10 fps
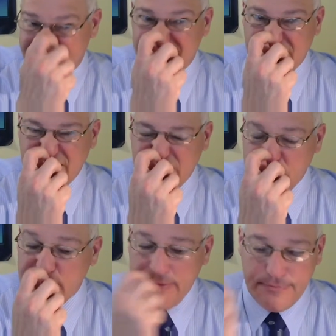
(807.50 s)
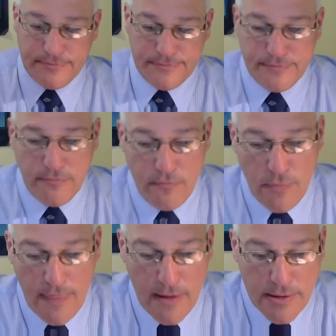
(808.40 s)
Excuse me.
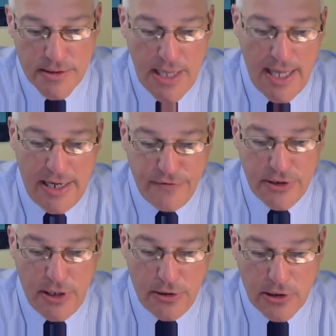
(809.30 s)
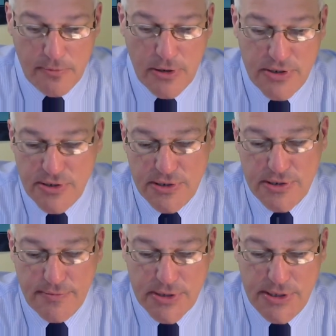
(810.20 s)
Does not have to know the Kerberos
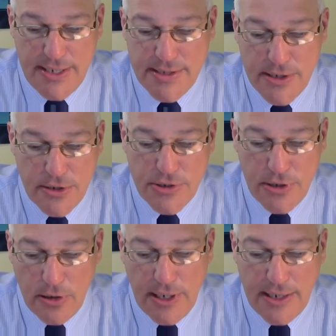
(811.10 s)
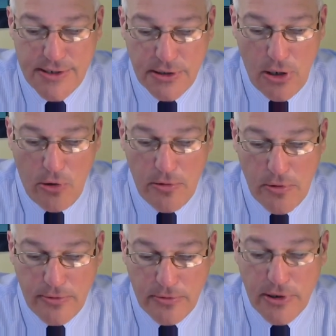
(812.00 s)
system exists. He or she only has to know
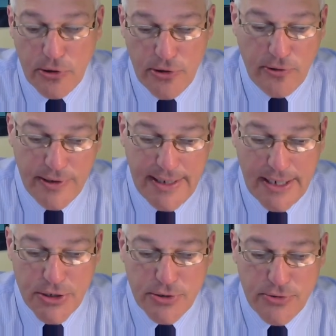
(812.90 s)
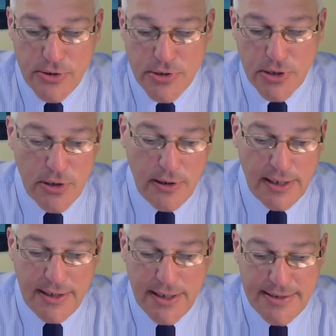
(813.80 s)
the credentials.
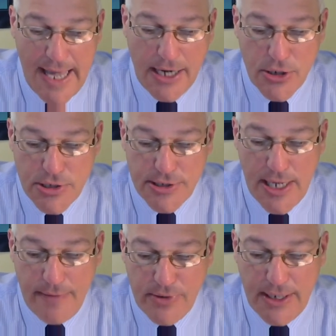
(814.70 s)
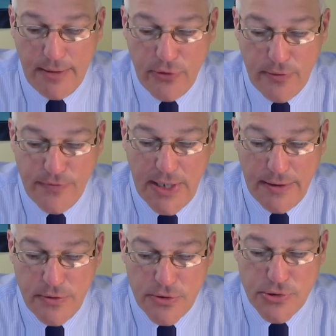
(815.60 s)
Security. The attacker should not be able to obtain
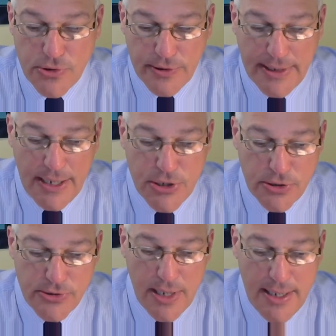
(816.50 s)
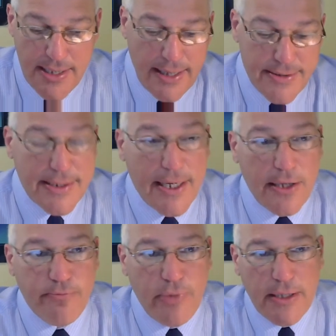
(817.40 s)
users' credentials, and
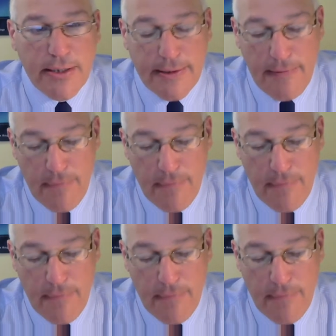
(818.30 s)
scalability.